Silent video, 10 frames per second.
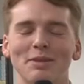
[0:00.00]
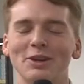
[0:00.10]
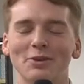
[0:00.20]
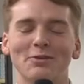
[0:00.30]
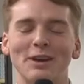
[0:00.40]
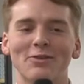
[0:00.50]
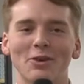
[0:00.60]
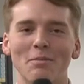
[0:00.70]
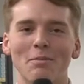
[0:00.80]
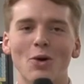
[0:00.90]
has been your
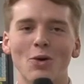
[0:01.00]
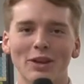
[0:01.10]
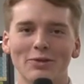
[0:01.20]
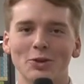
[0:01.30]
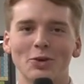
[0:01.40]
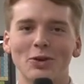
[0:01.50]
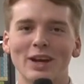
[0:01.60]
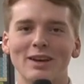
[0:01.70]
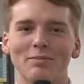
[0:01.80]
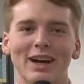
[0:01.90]
favorite mole ever
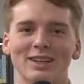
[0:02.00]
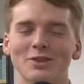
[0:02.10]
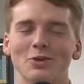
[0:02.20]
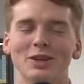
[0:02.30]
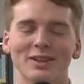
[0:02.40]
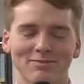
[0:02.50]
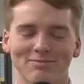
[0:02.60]
created by a student.